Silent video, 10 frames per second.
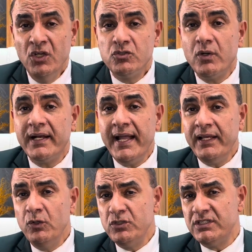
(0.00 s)
So
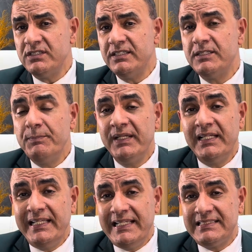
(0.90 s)
arachnoid cyst
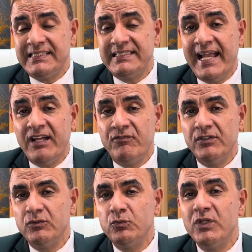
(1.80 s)
typically is a sac
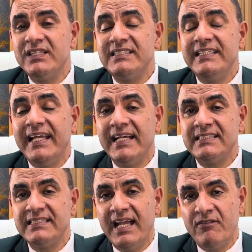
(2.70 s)
filled with
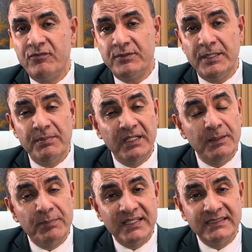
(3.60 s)
CSF, typically
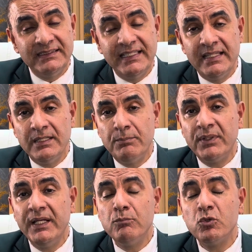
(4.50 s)
present in the
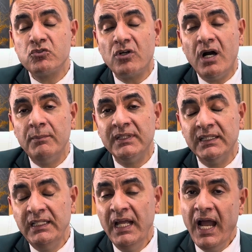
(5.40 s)
brain most
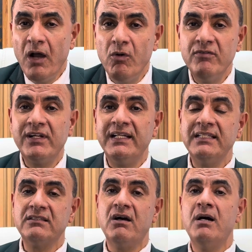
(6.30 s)
commonly. However,
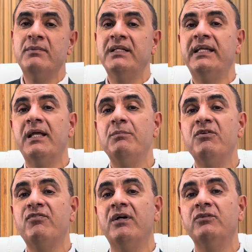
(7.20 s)
less commonly can be
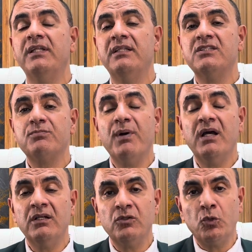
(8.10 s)
found in the
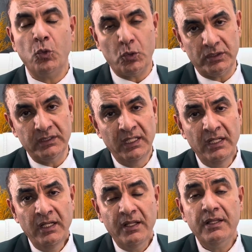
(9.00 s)
spinal cord.
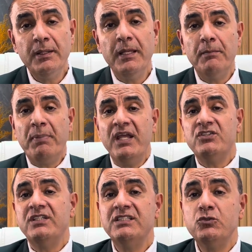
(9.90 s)
The
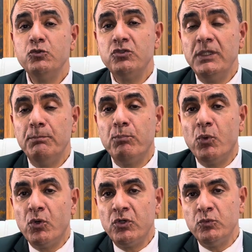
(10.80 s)
patient is usually
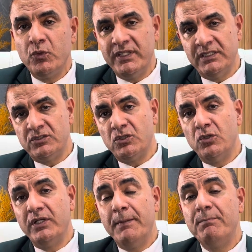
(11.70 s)
born with it,
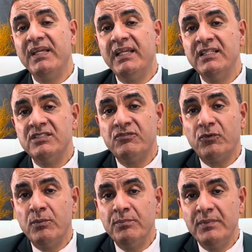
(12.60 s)
so it begins
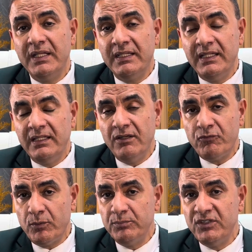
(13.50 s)
from
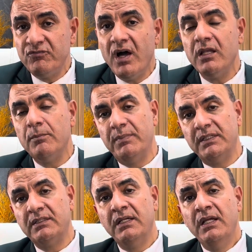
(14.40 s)
development.
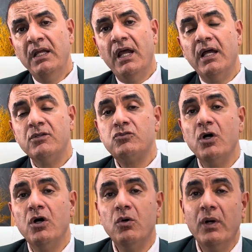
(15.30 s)

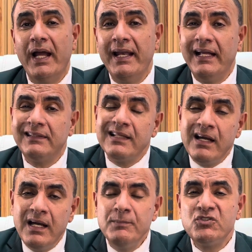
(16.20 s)
And at
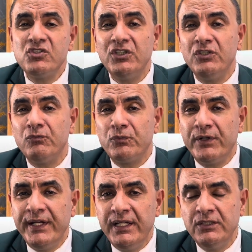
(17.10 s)
times, certain
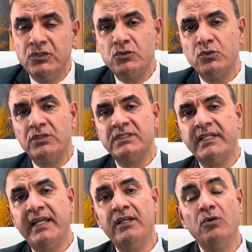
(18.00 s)
rare disorders
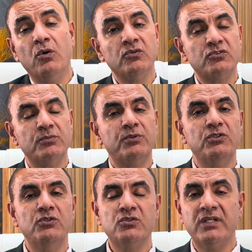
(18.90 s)
can also
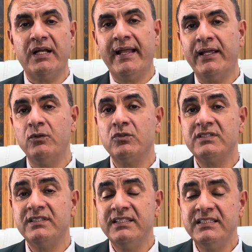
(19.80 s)
produce arachnoid
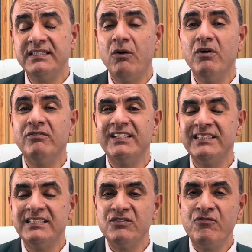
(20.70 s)
cyst. However,
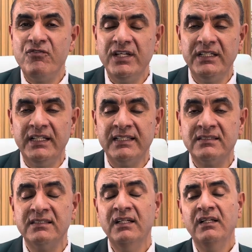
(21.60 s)
this is very
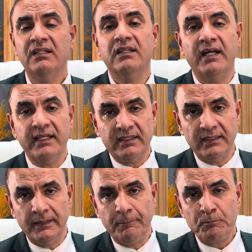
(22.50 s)
less
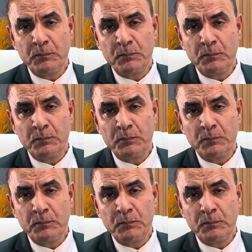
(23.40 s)
likely.